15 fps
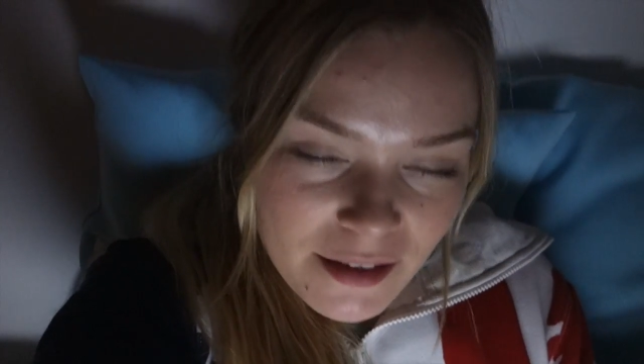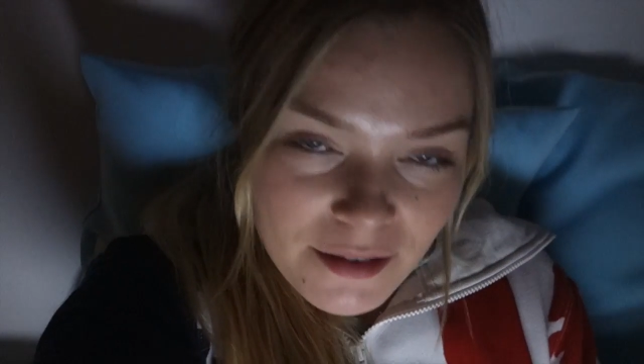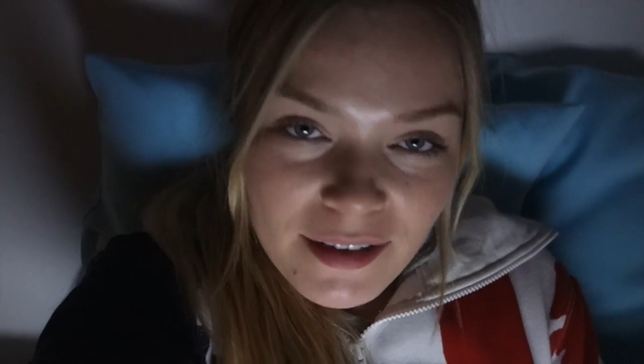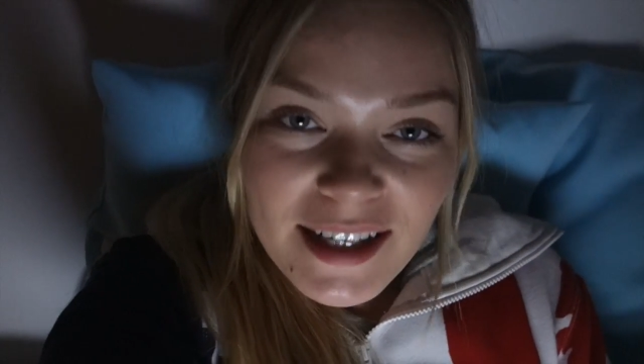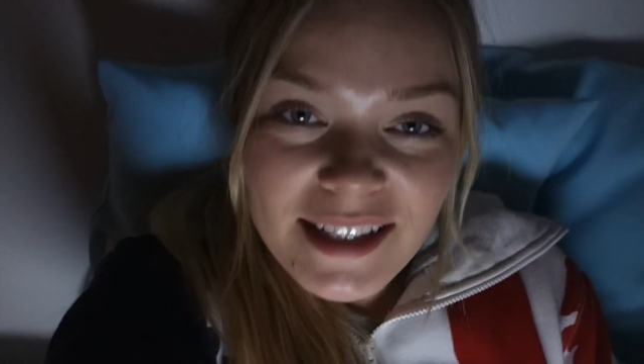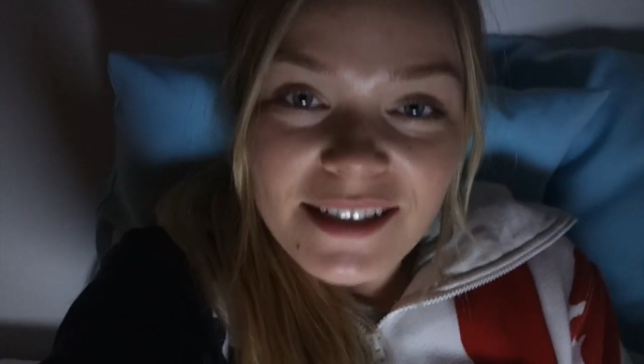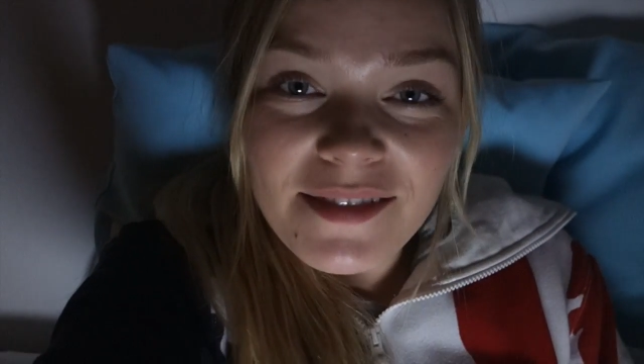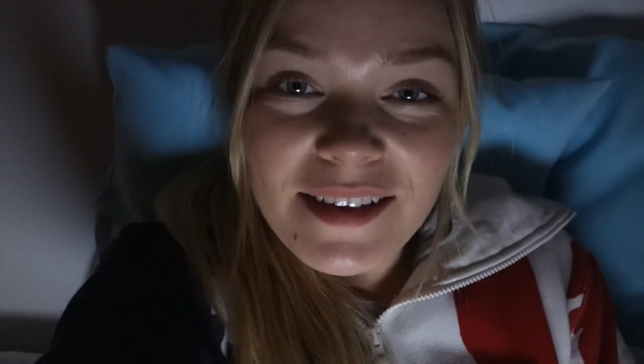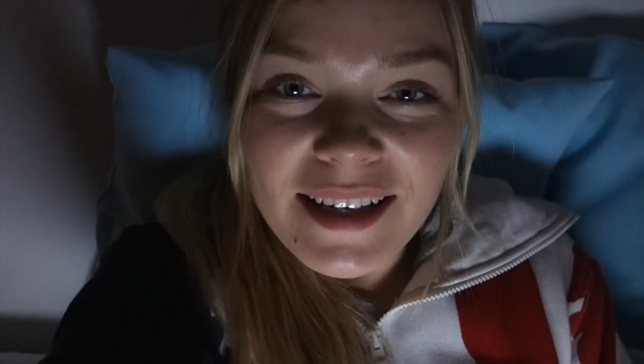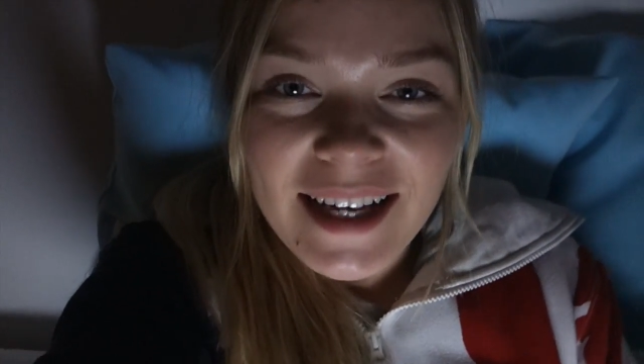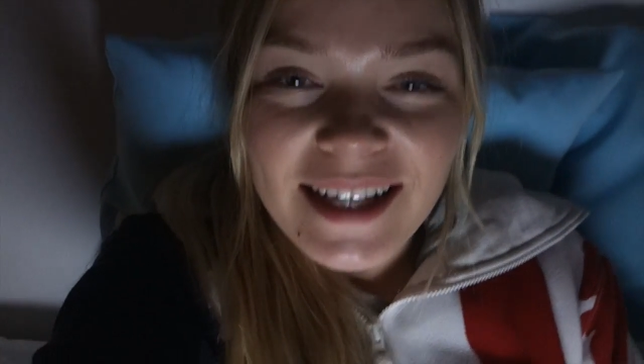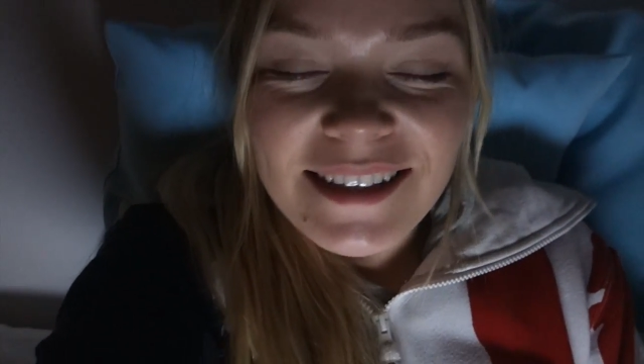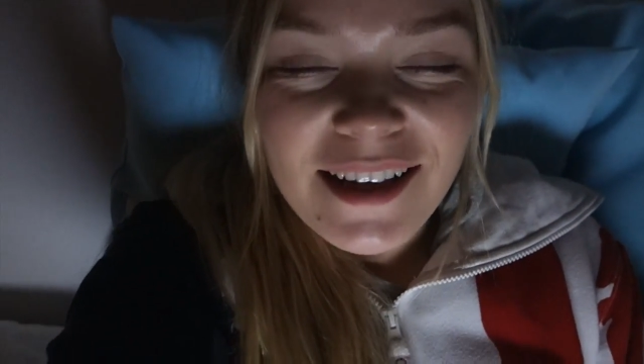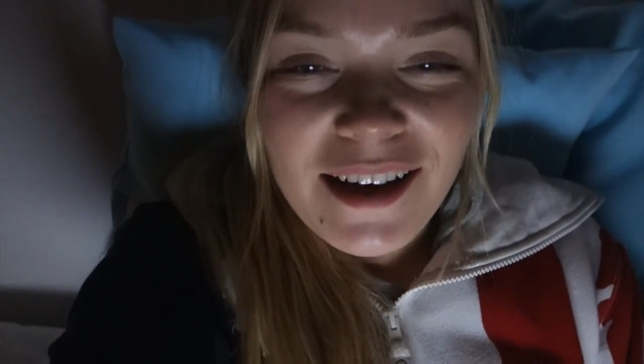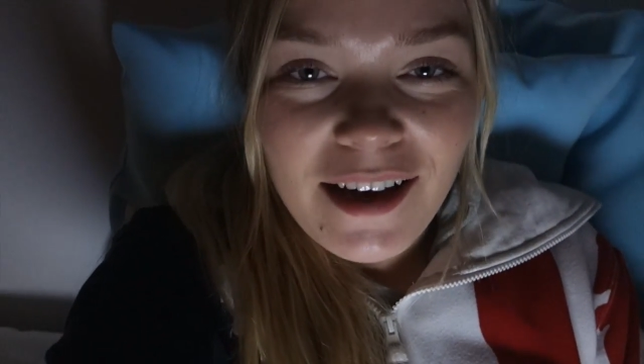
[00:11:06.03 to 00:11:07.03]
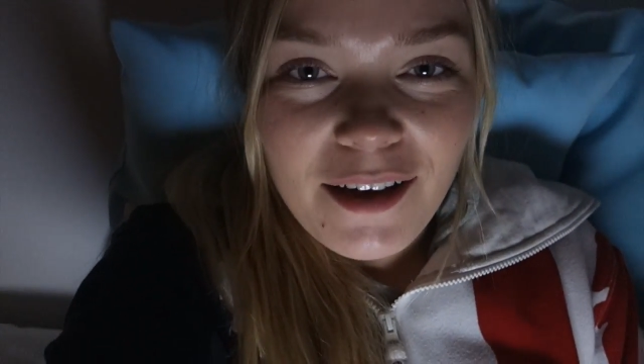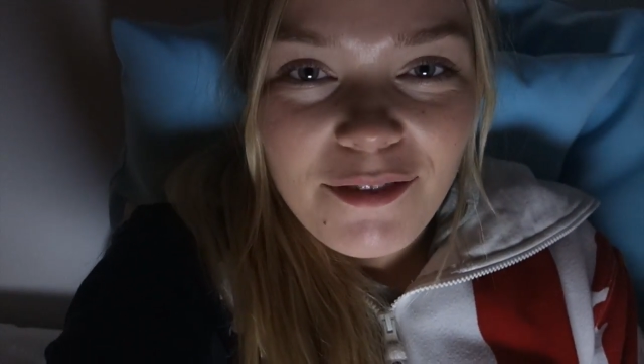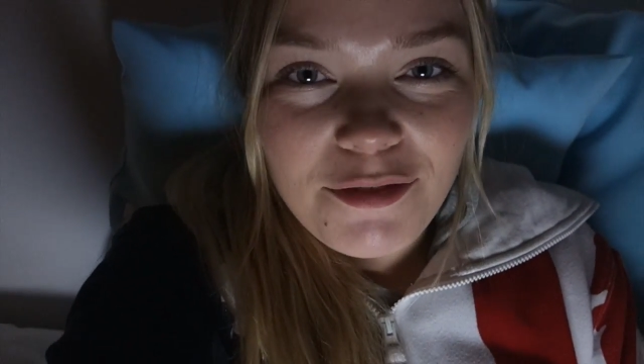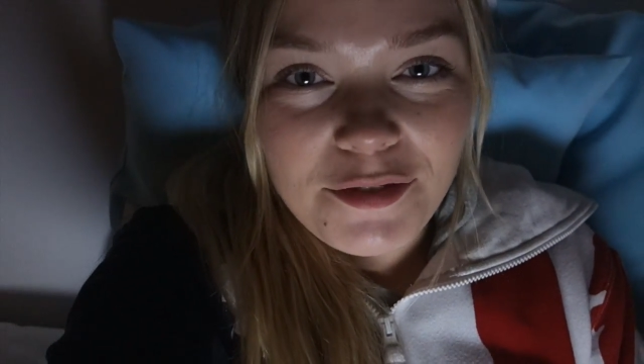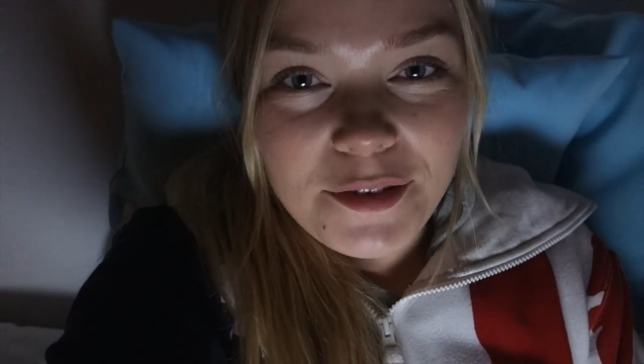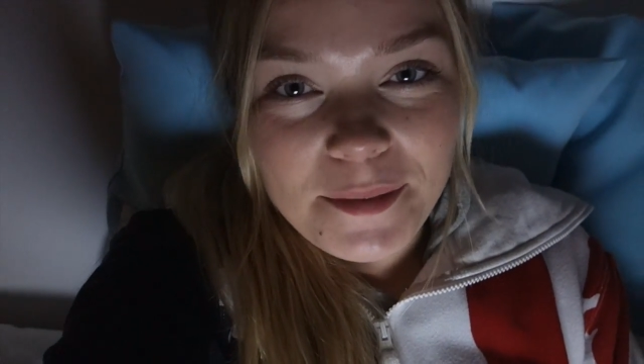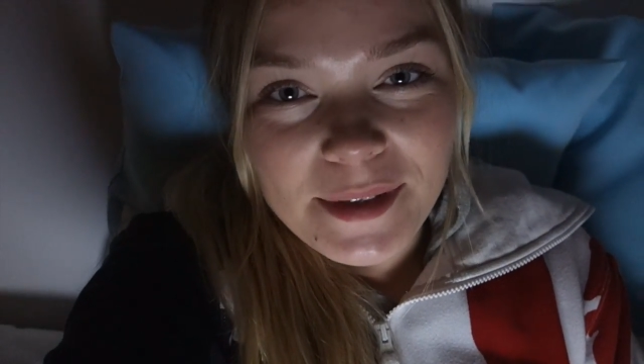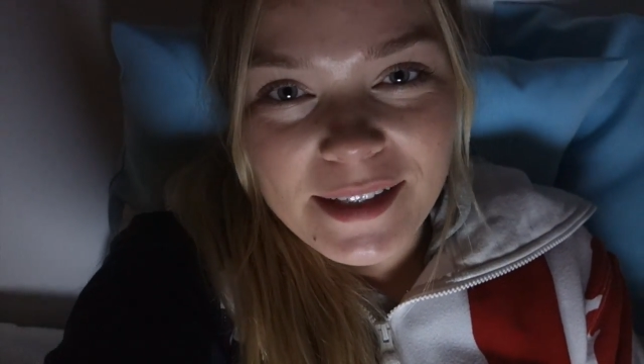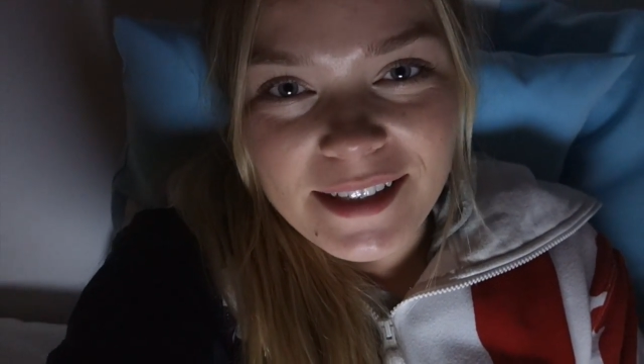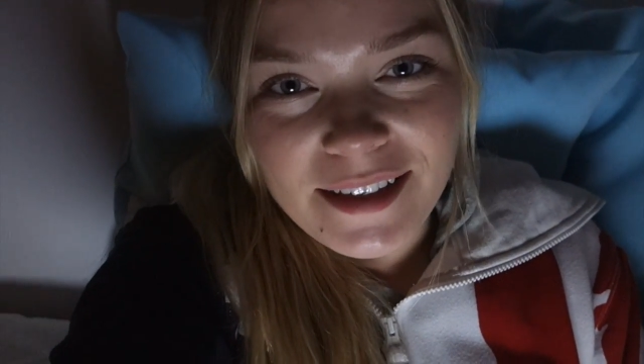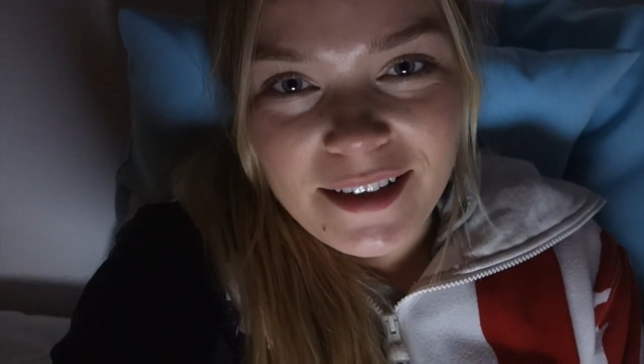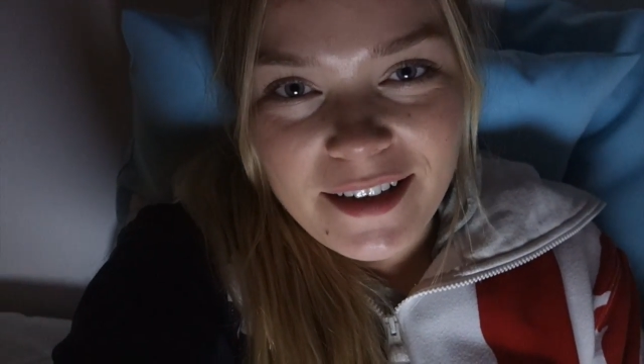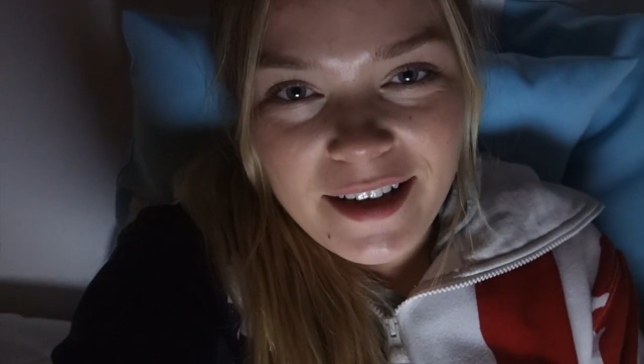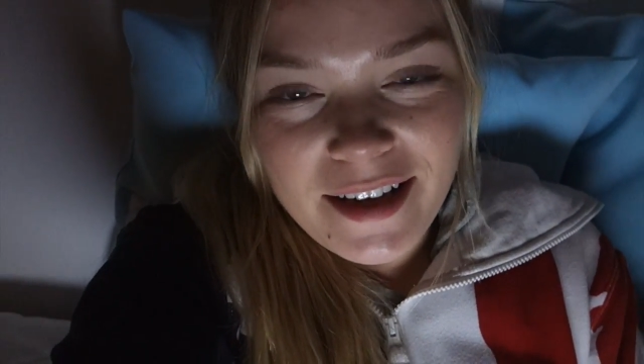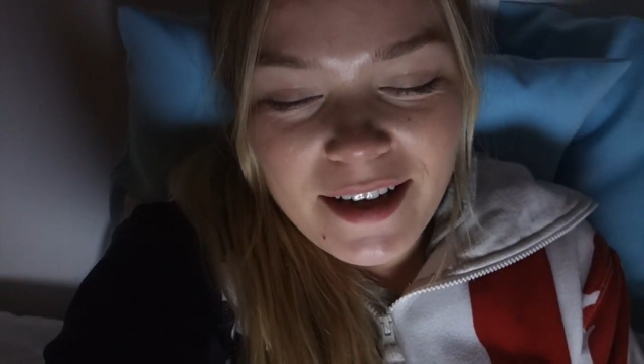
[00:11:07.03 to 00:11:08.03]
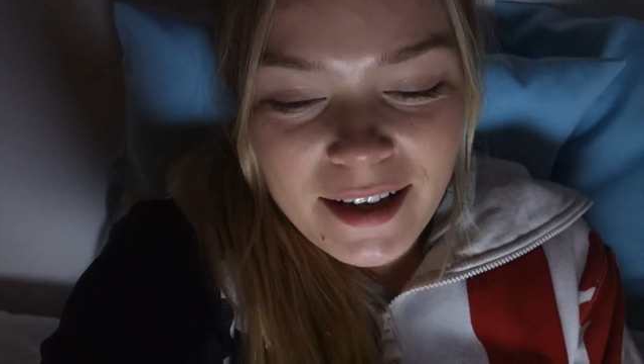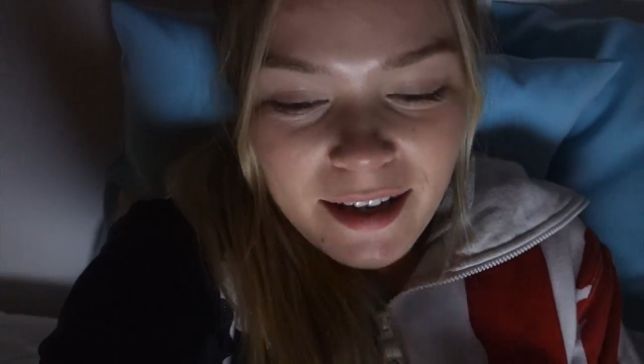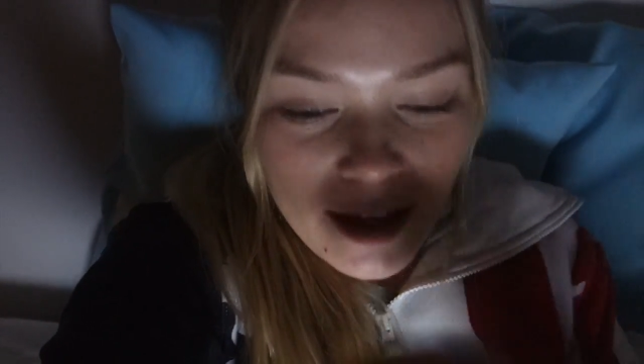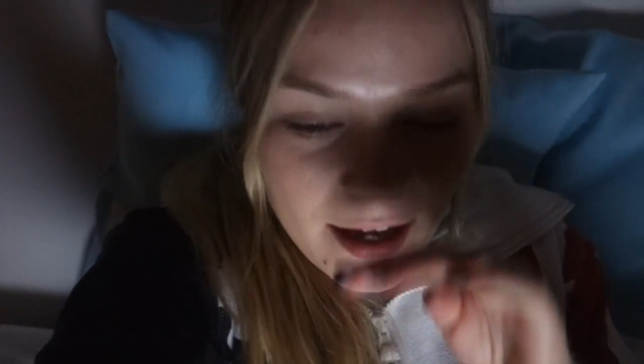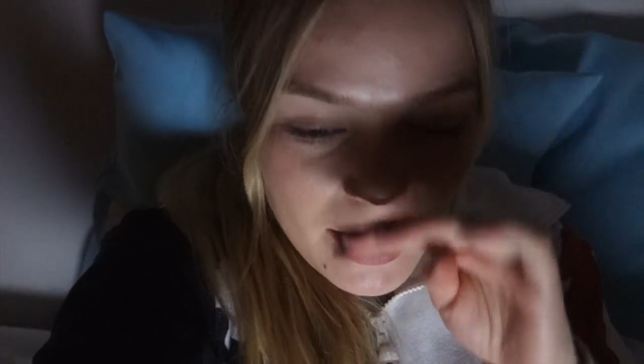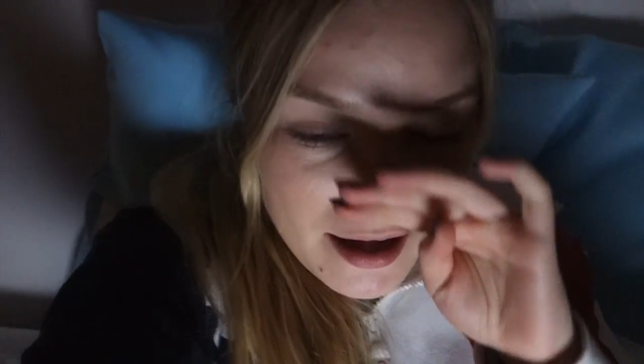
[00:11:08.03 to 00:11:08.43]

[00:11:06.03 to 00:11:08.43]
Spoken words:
the rest of the night off from studying.